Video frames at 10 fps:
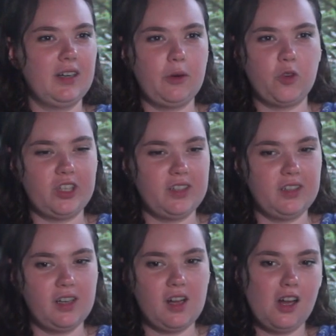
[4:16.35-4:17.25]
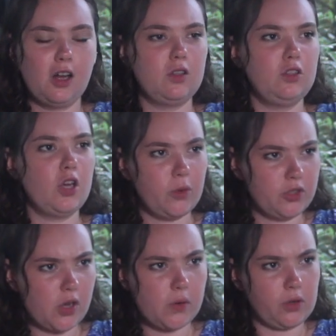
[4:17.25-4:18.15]
I want to know what's
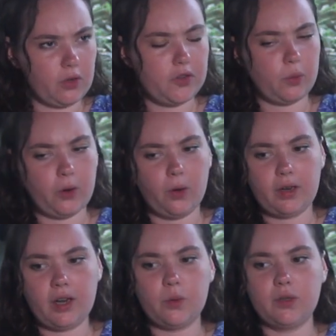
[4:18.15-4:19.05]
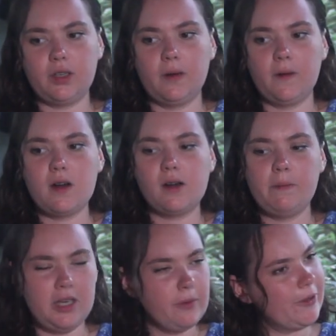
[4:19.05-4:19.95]
going on in the world, and I want to
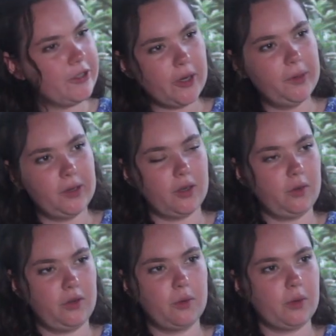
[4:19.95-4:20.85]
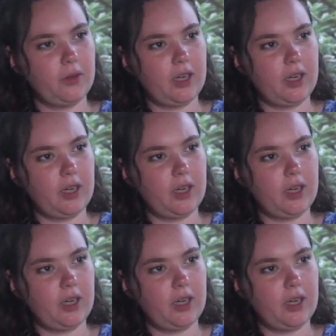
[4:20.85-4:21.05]
be what's going on in the world.